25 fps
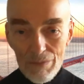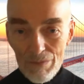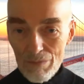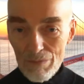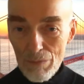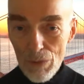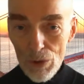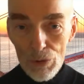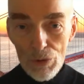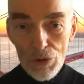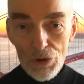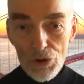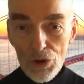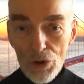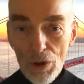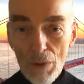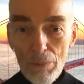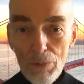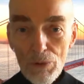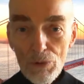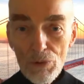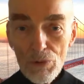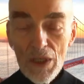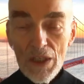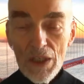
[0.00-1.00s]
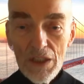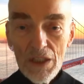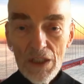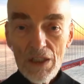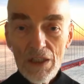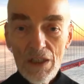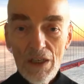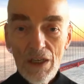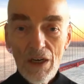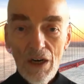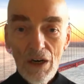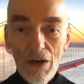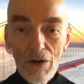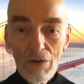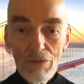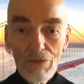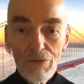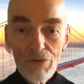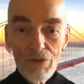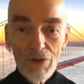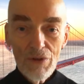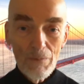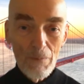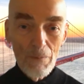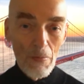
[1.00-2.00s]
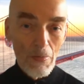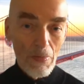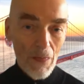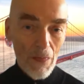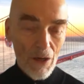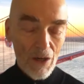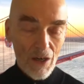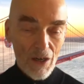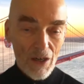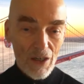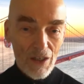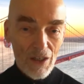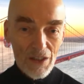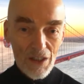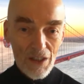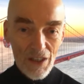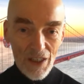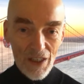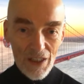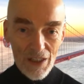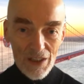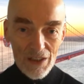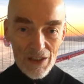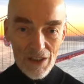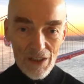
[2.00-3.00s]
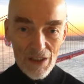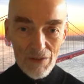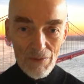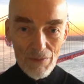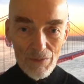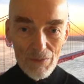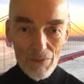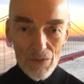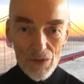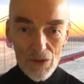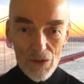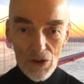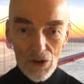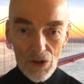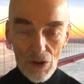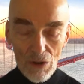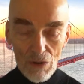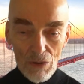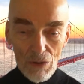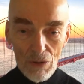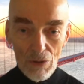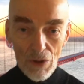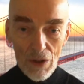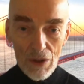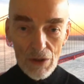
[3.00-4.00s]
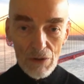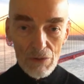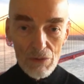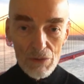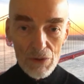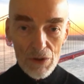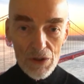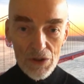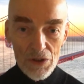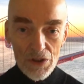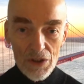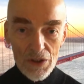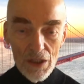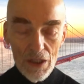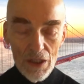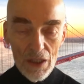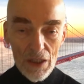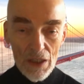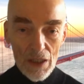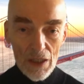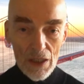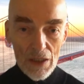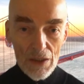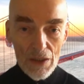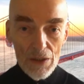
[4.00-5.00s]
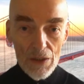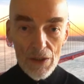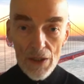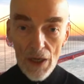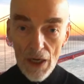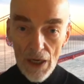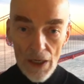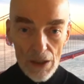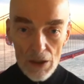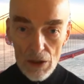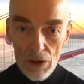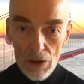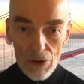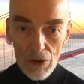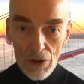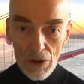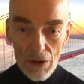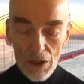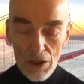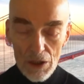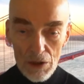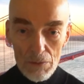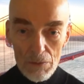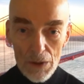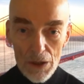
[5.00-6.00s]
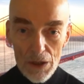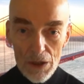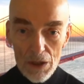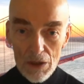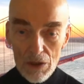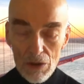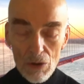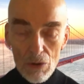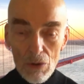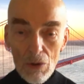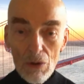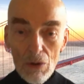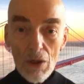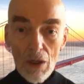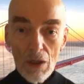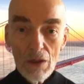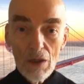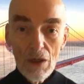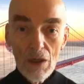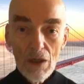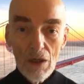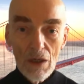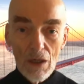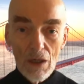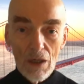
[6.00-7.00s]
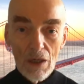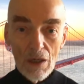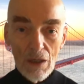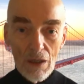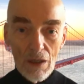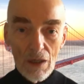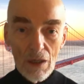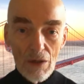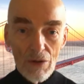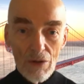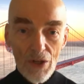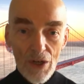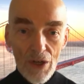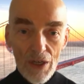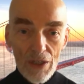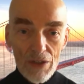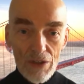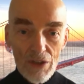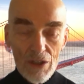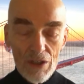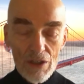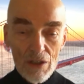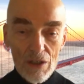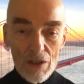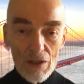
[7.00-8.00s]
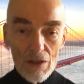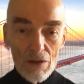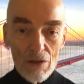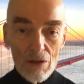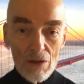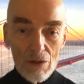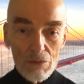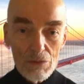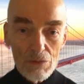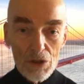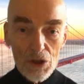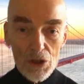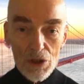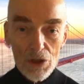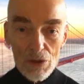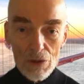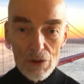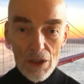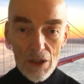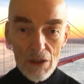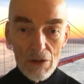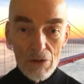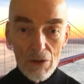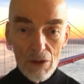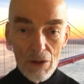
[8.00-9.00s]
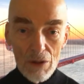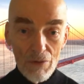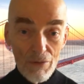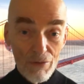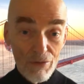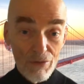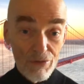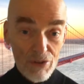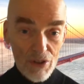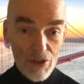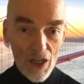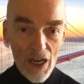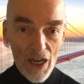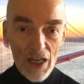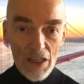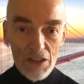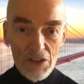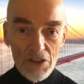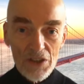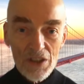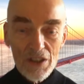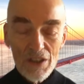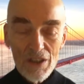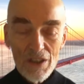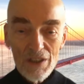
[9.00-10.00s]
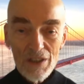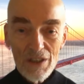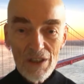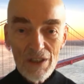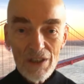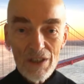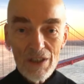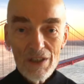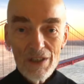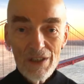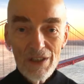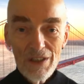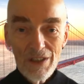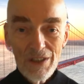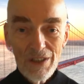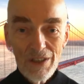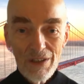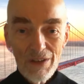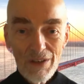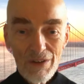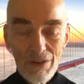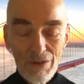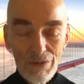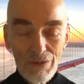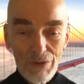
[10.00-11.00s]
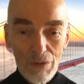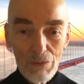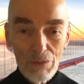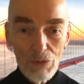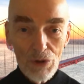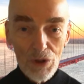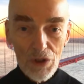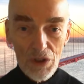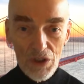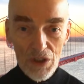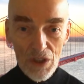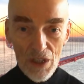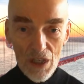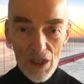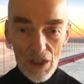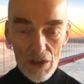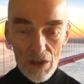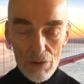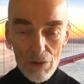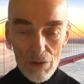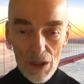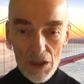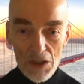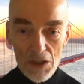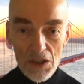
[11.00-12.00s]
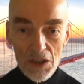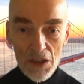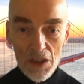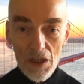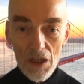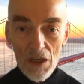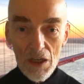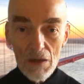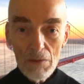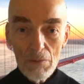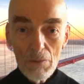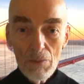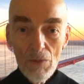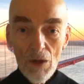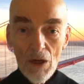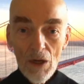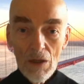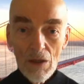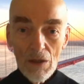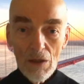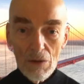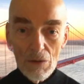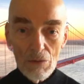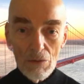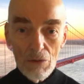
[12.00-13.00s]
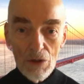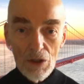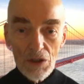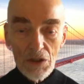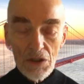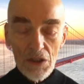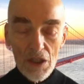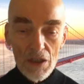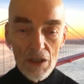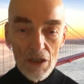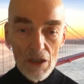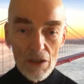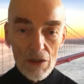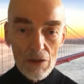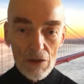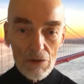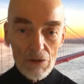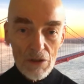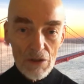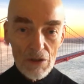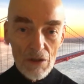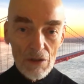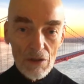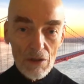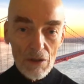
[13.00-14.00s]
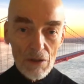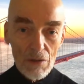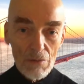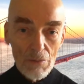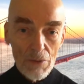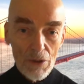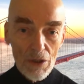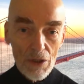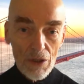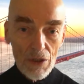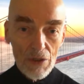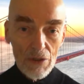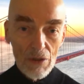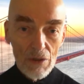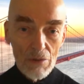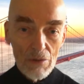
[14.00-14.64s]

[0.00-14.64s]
modus operandi of Al-Qaeda. So it was not a good argument at all that the original flask from which the anthrax came was held by